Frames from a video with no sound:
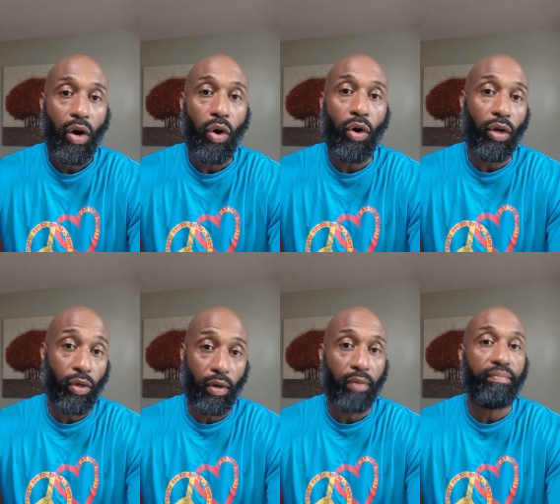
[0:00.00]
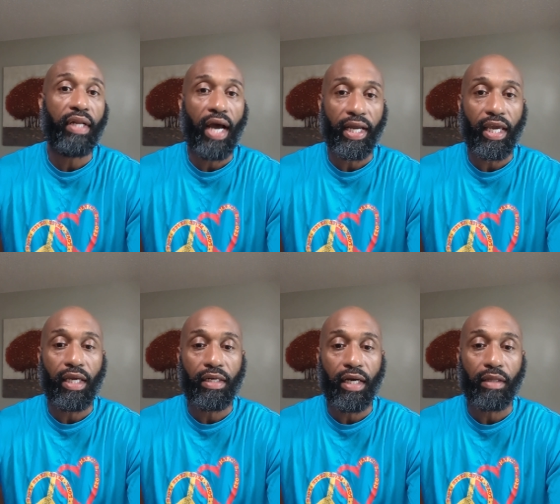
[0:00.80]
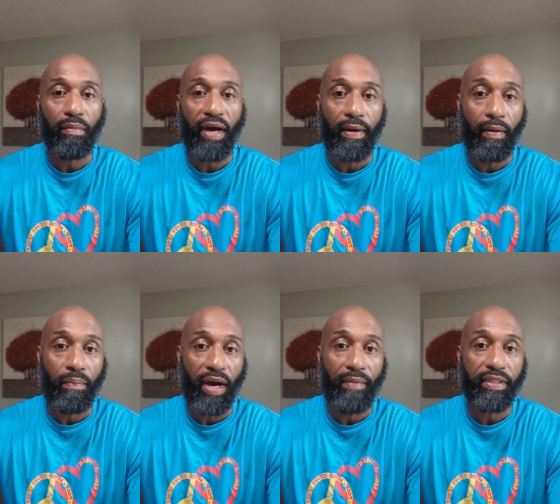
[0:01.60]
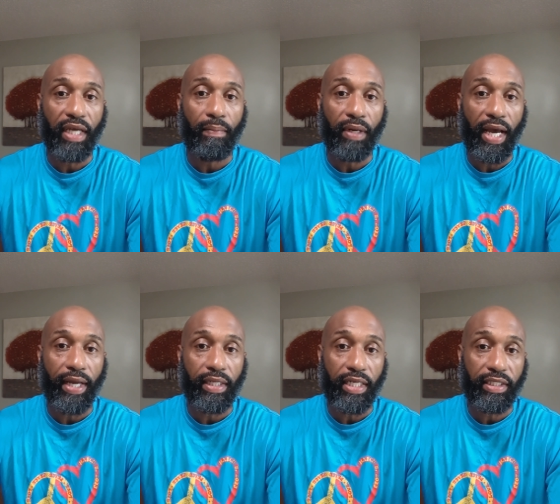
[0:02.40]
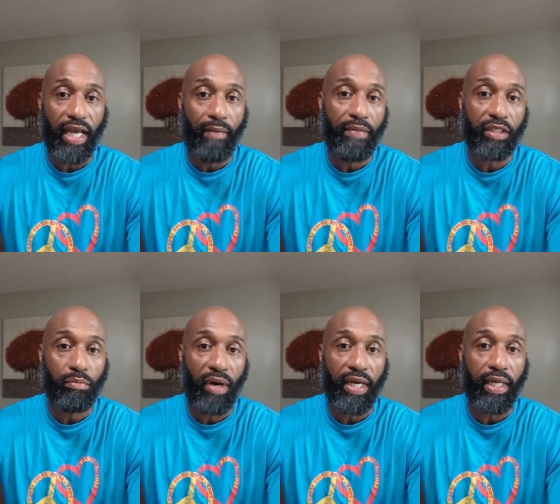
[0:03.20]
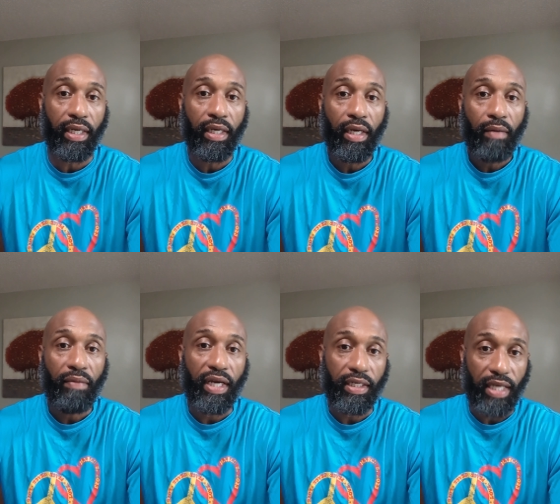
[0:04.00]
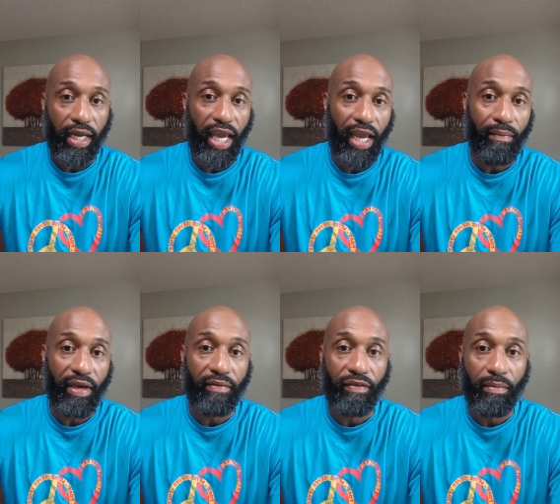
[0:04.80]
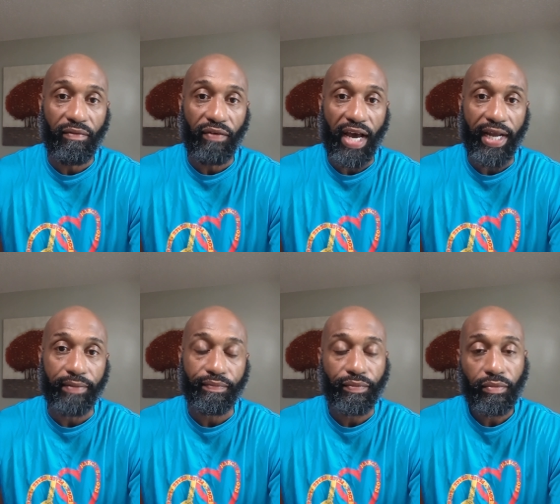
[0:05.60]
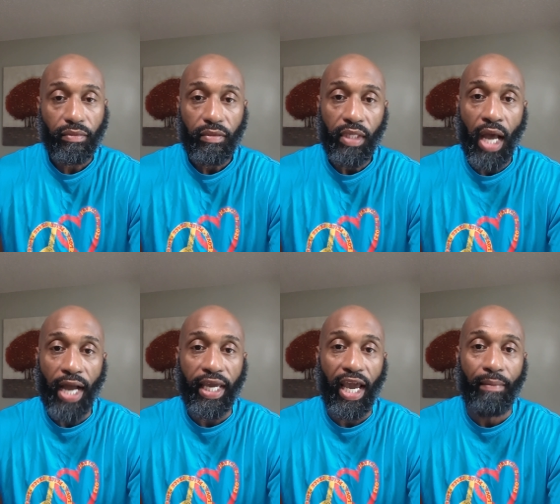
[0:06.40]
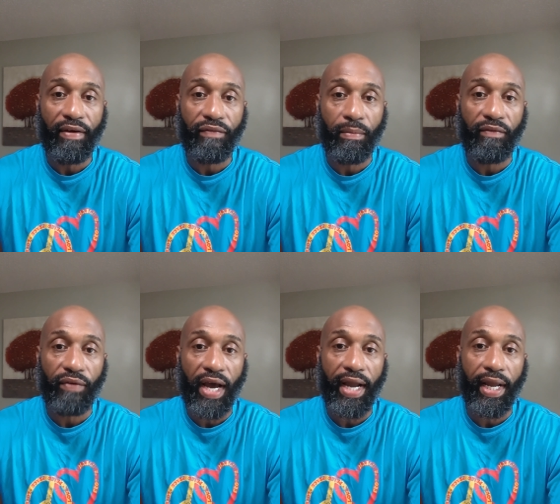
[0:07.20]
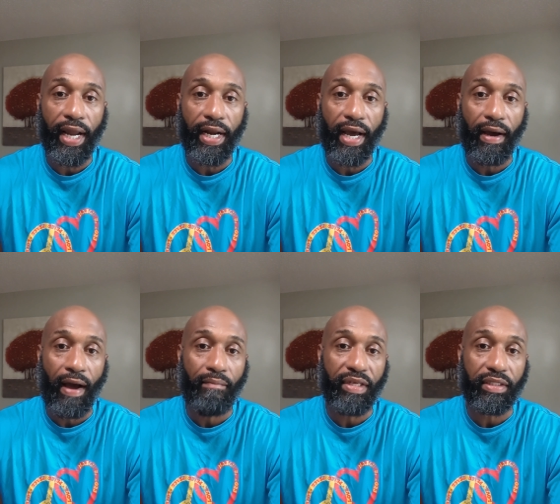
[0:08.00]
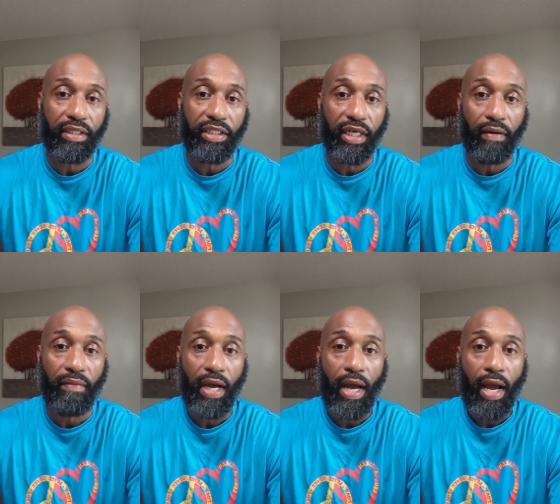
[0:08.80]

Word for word: or, uh, uh, I'll give you another a prime example. Like let's say I miss Monday because I came in from a flight. I came in from a flight and I, I missed the gym.